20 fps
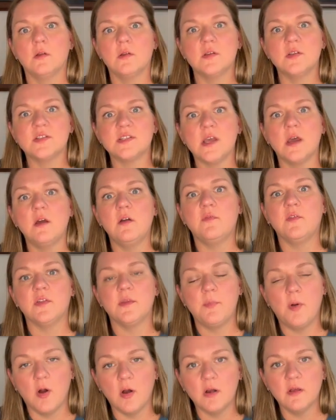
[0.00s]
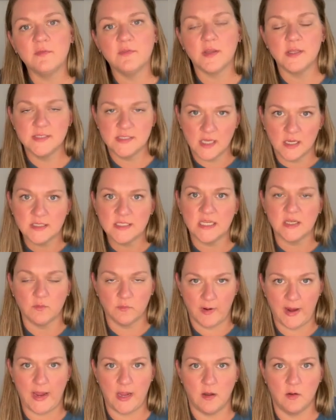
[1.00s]
So for the part of conducting
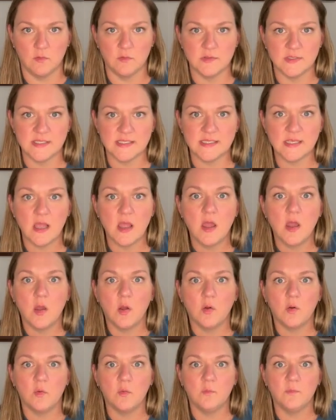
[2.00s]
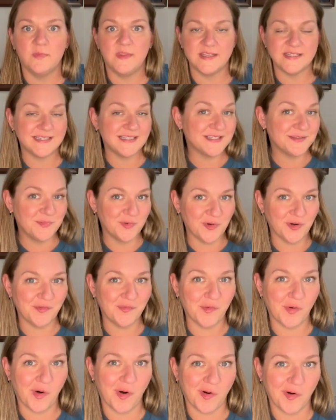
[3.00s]
rounds, this is more
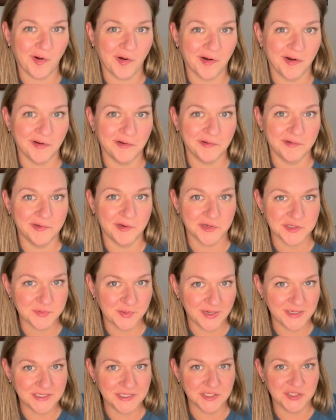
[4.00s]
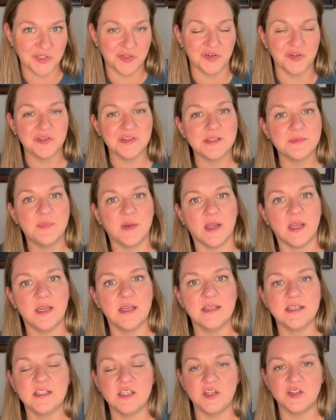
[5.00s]
for our nurse practitioners,
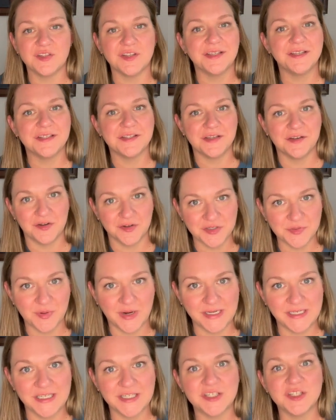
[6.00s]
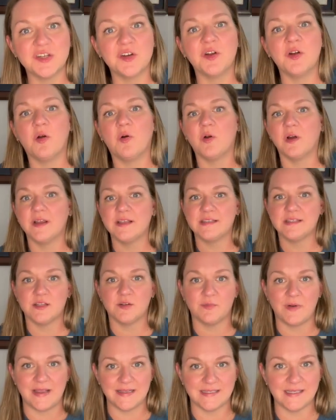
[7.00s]
because usually it's the nurse practitioner or it's the
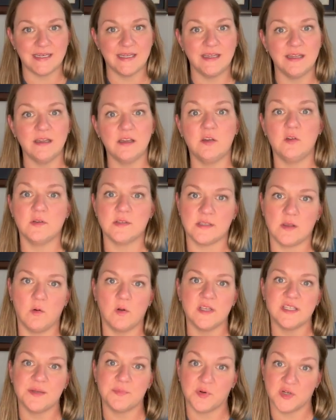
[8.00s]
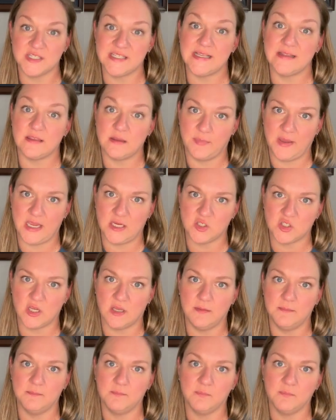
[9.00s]
resident who is going to present the patient.